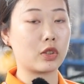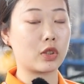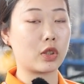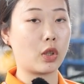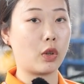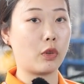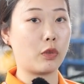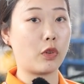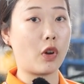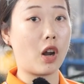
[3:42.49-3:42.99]

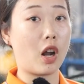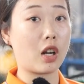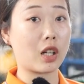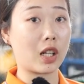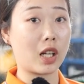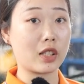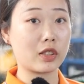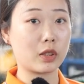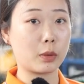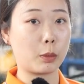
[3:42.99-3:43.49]
So for our
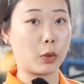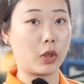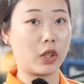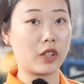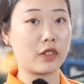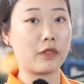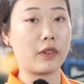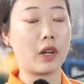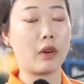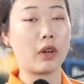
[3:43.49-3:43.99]
customer,
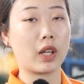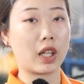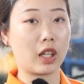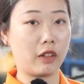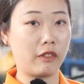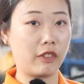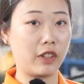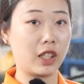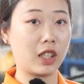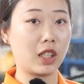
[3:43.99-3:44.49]
it's very
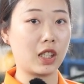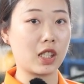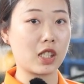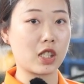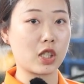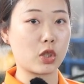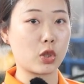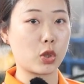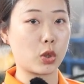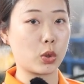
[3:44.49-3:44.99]

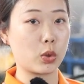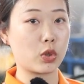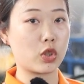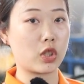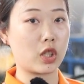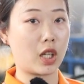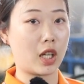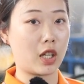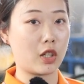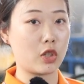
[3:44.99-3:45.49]
convenient to
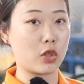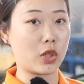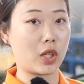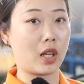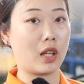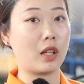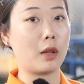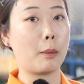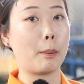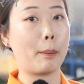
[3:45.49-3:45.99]
change
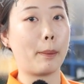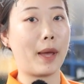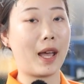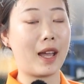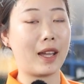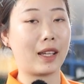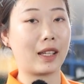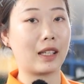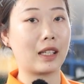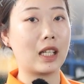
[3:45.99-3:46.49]
and
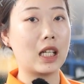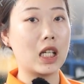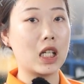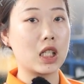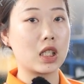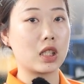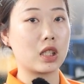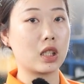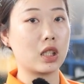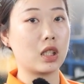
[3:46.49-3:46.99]
buy
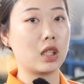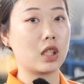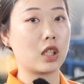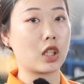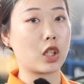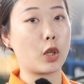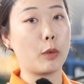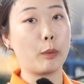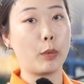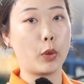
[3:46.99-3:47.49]

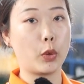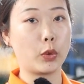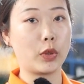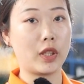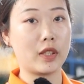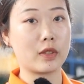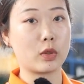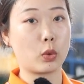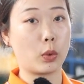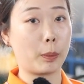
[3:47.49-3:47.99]
the
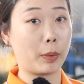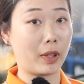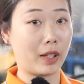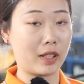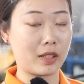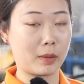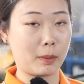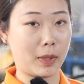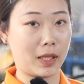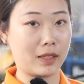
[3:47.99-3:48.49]
components
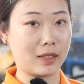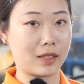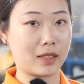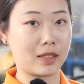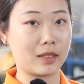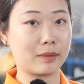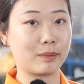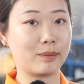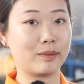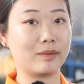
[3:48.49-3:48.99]
replacement.